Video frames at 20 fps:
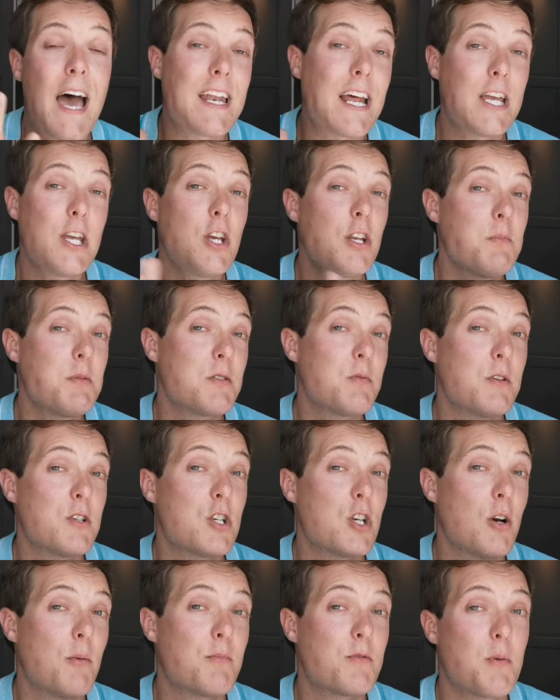And are you going to be
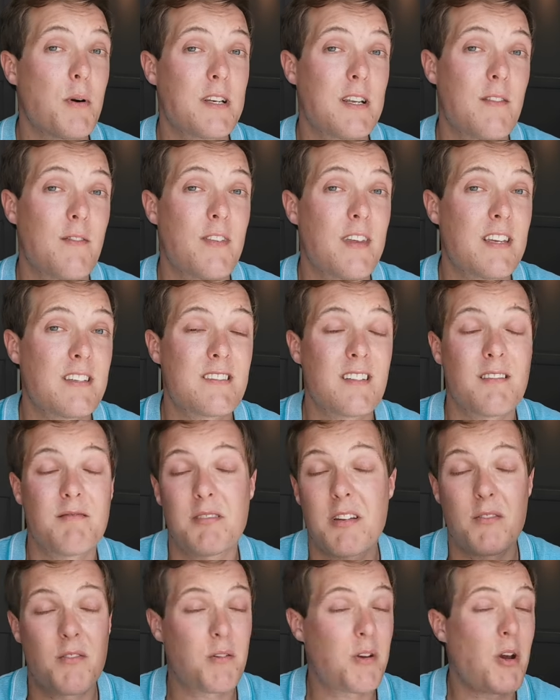switching up to any of these
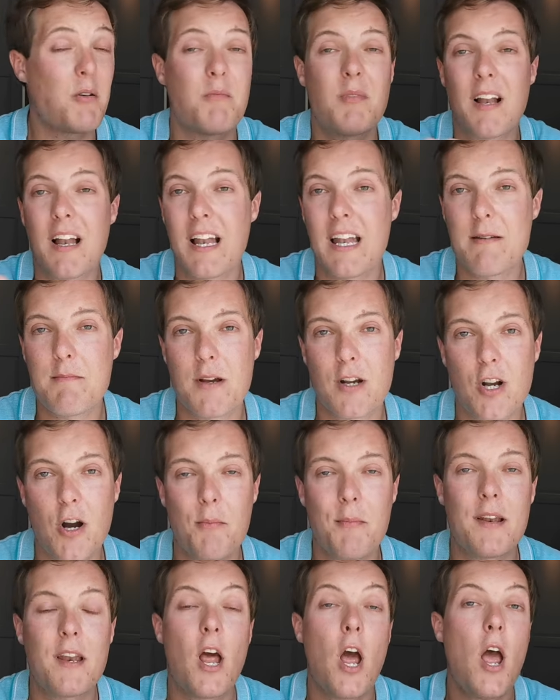and give them a go? Leave me a
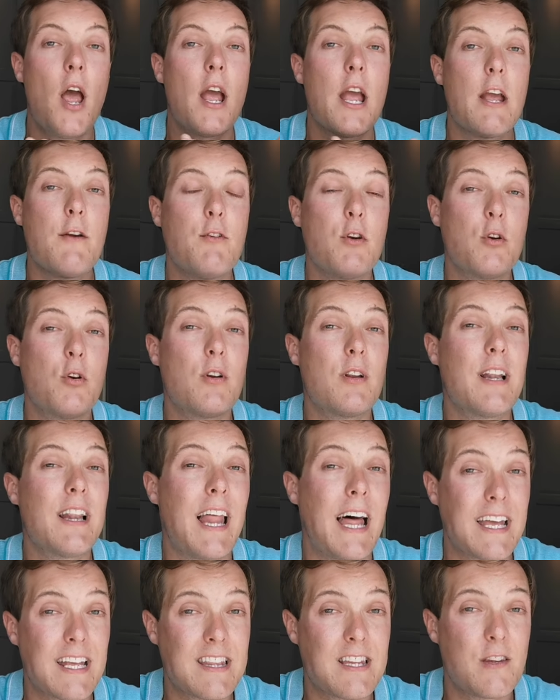comment. If you
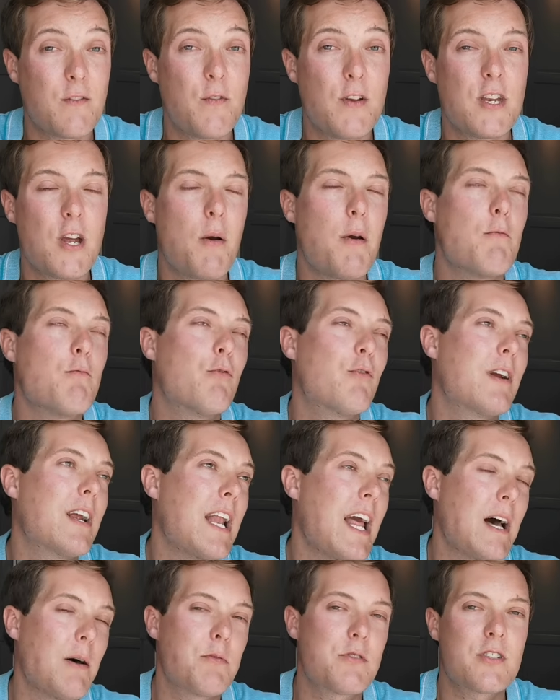could like this video, it
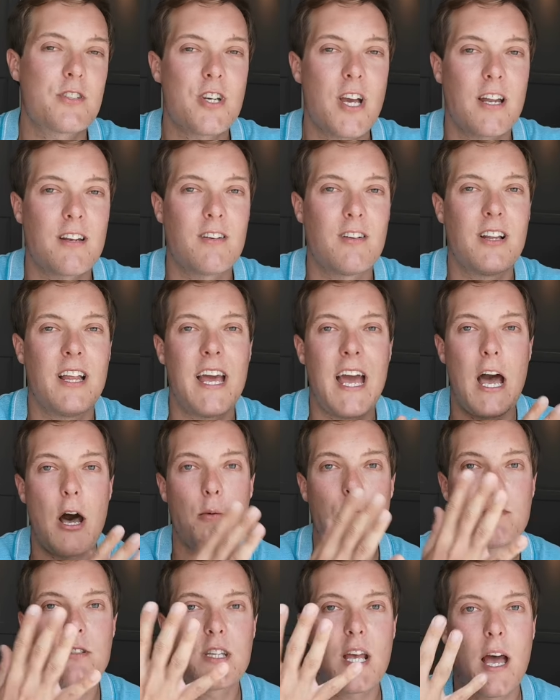really helps the channel. It
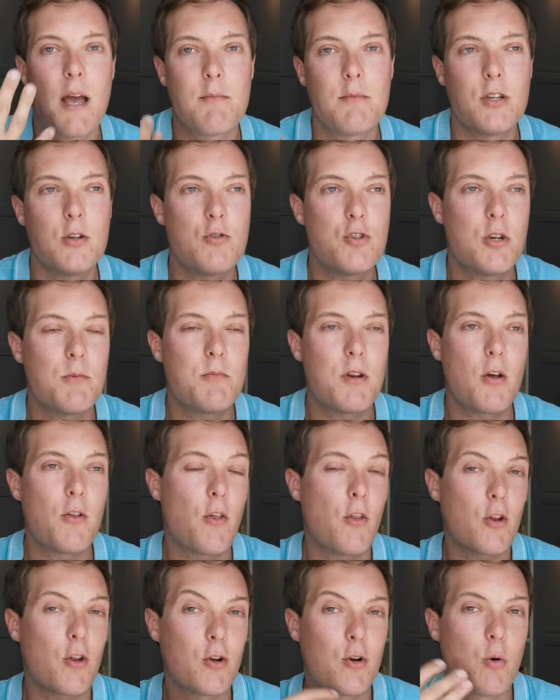helps YouTube
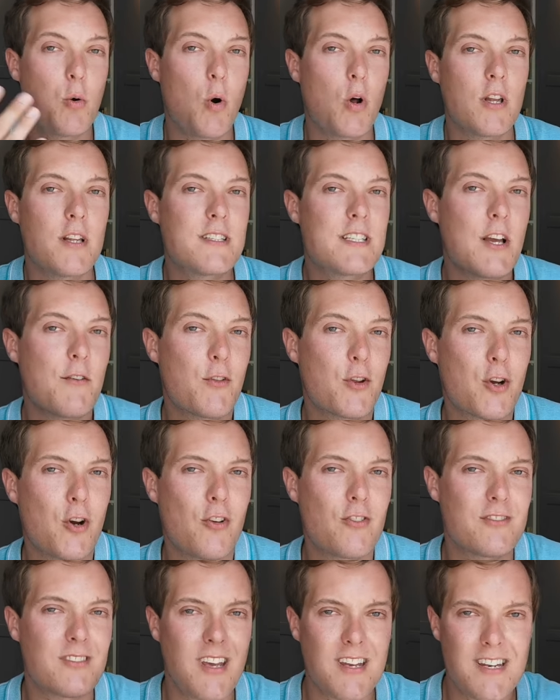know that the quality of the
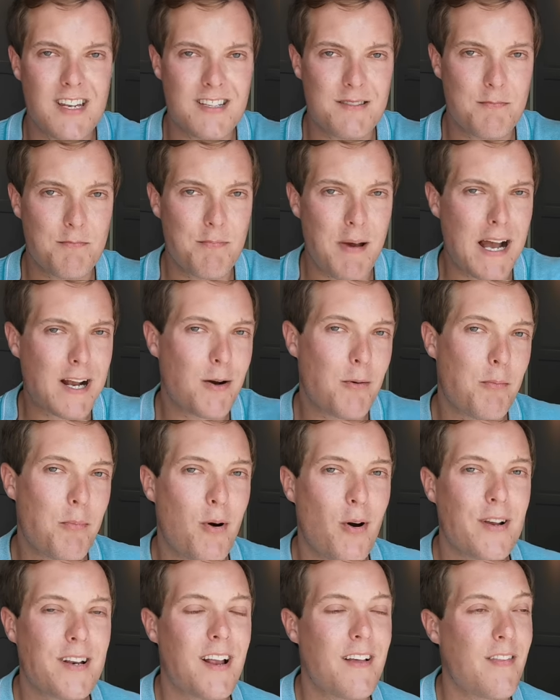content is bang on
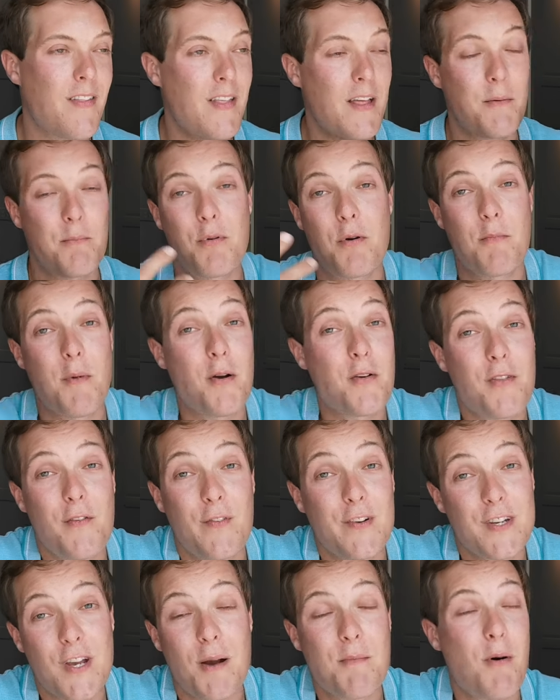point and that they'll promote
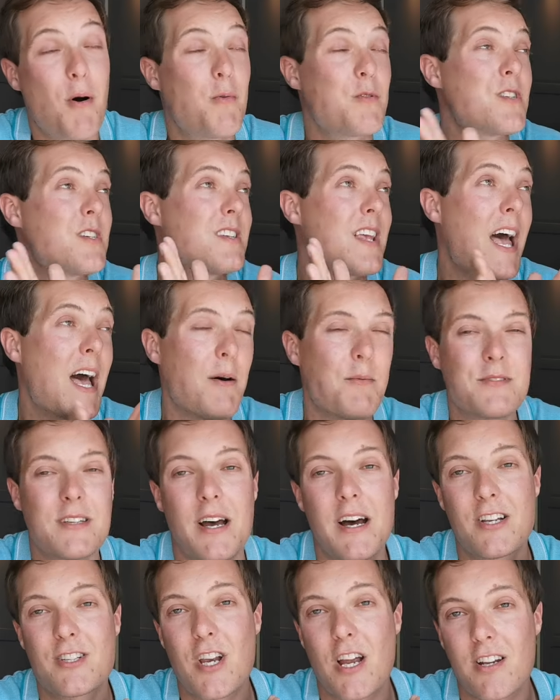the video more, which
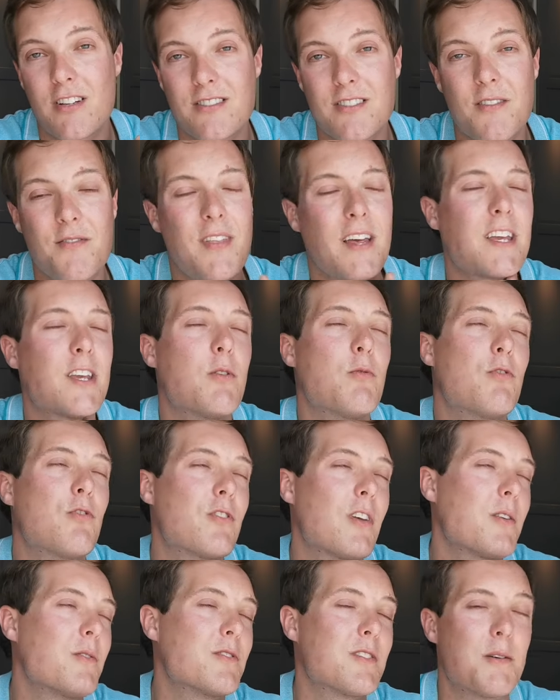helps out our channel. So thank you
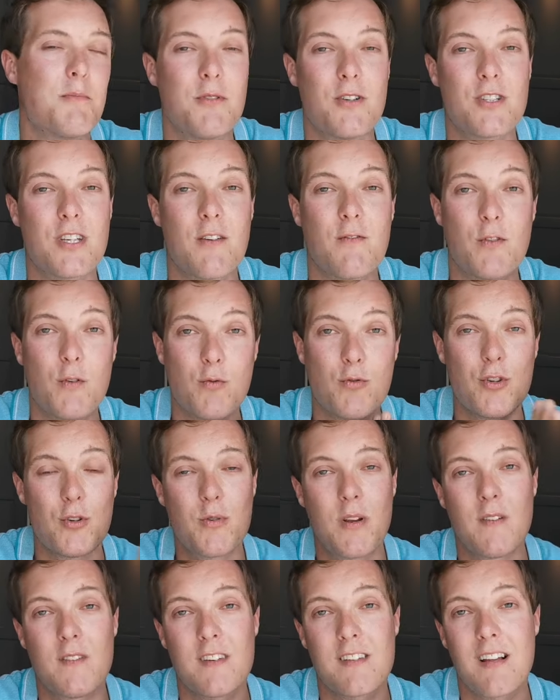so much if you
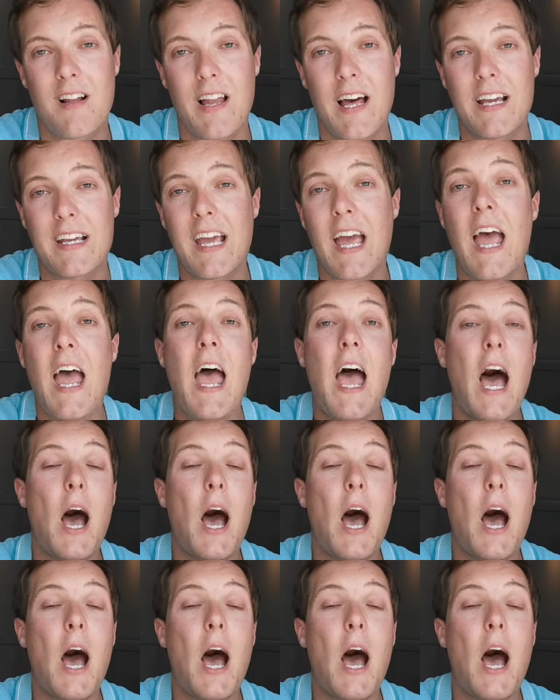do give this a like.